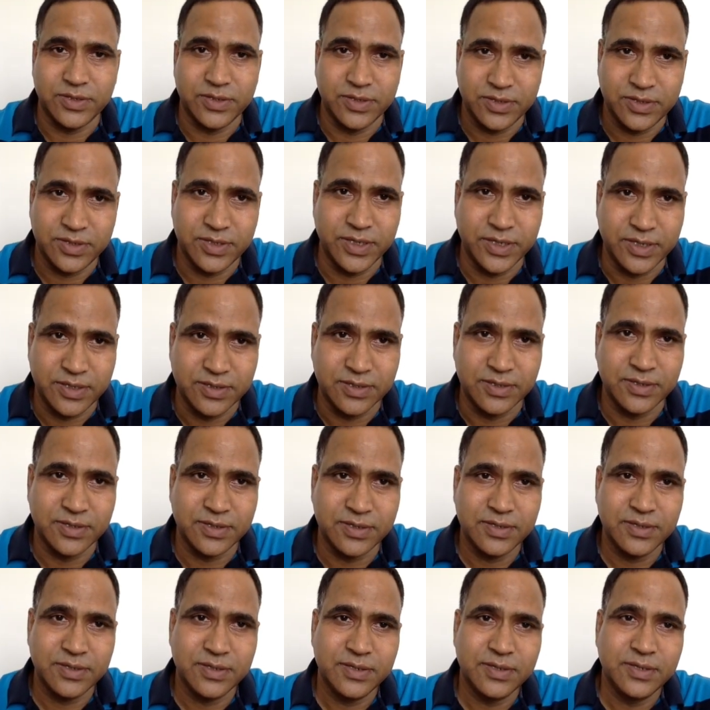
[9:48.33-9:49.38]
status.
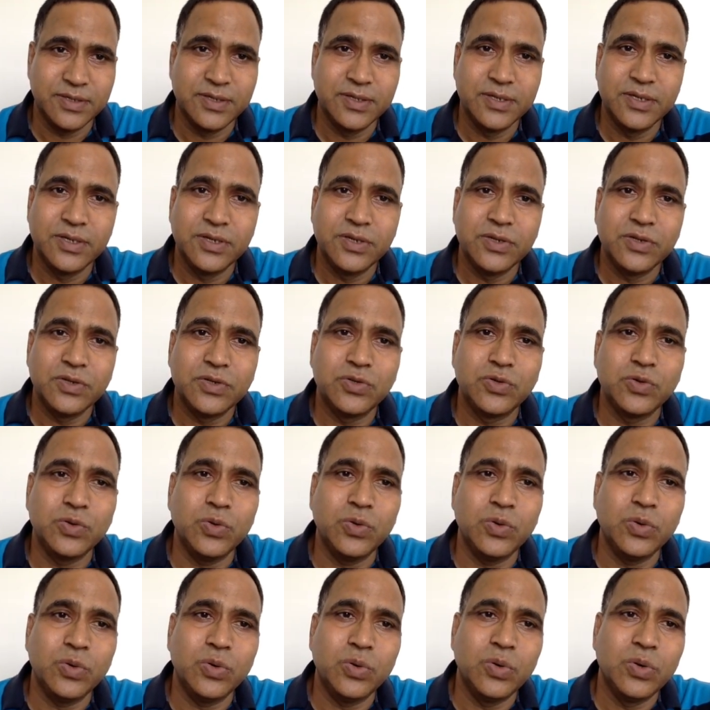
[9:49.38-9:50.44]

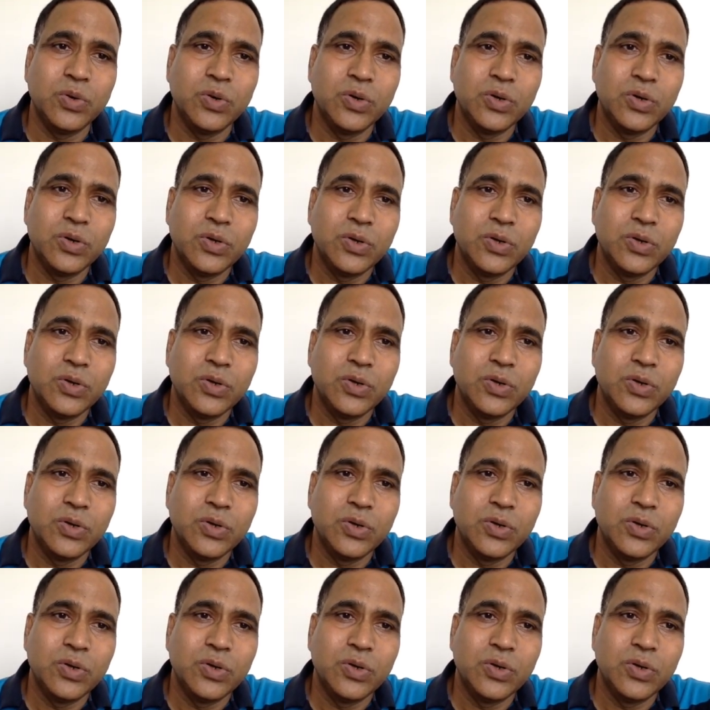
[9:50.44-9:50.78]
So,